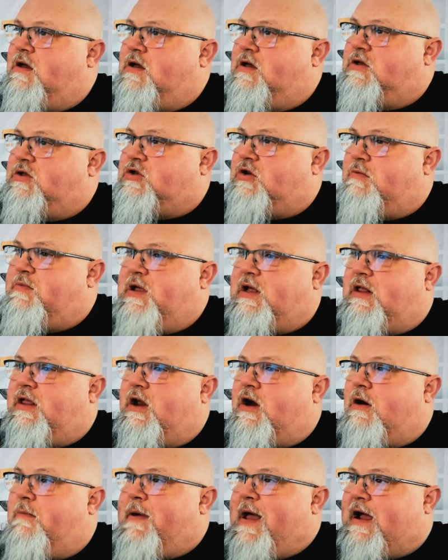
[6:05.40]
So to be
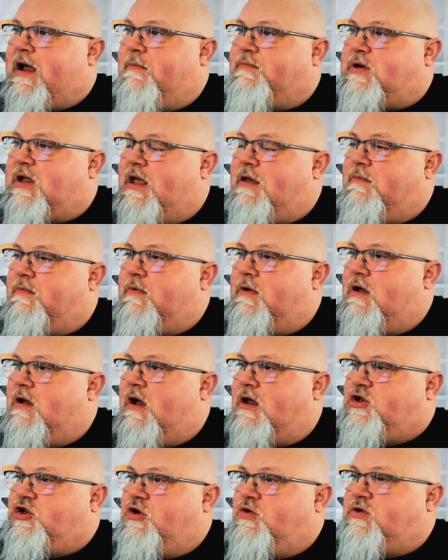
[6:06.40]
clear, backup type,
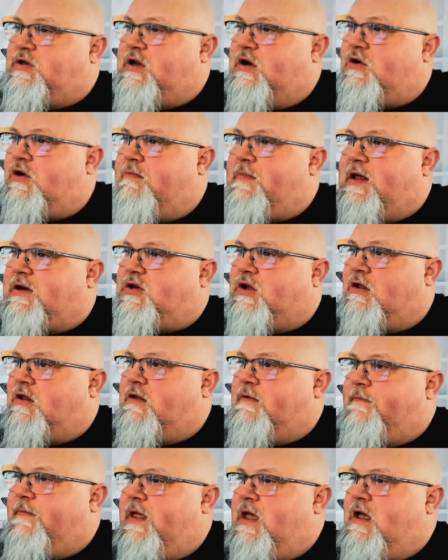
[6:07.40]
I choose incremental,
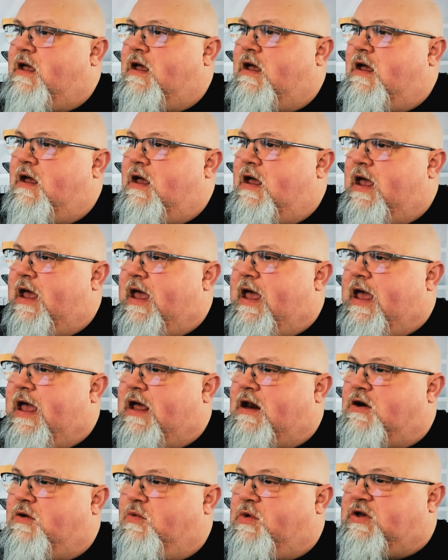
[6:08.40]

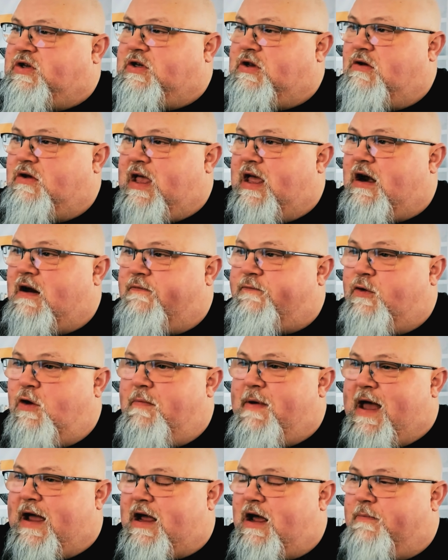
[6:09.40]
and we still get a full
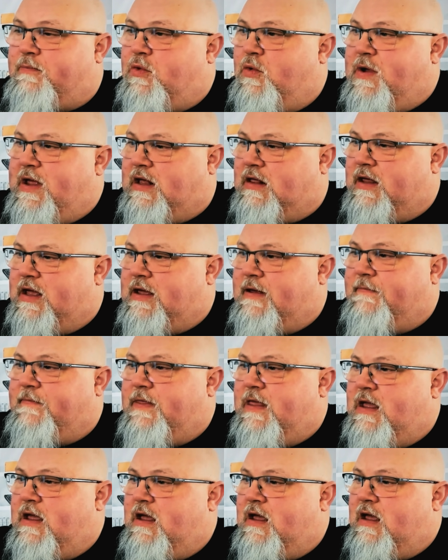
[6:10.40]
backup weekly,
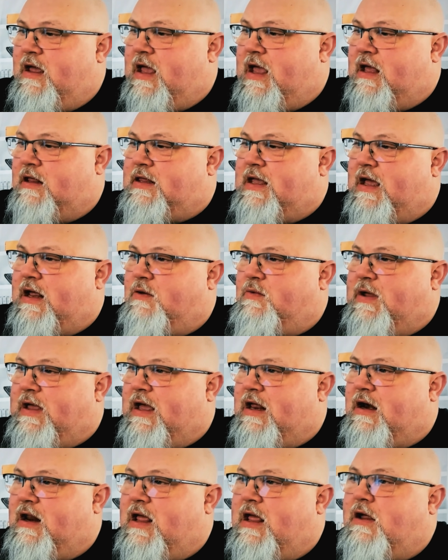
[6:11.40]
and then we
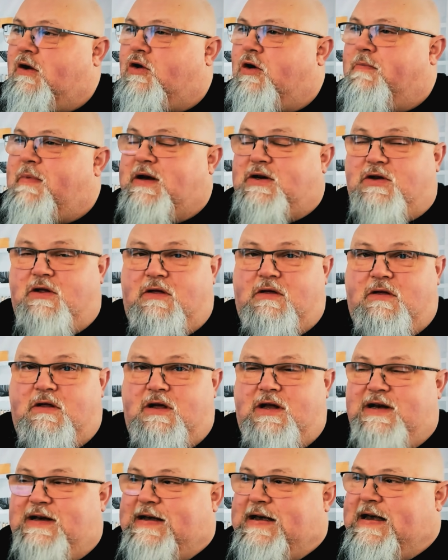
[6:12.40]
get incremental
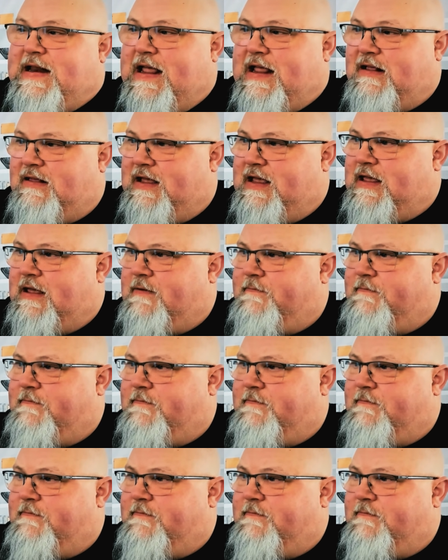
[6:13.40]
daily.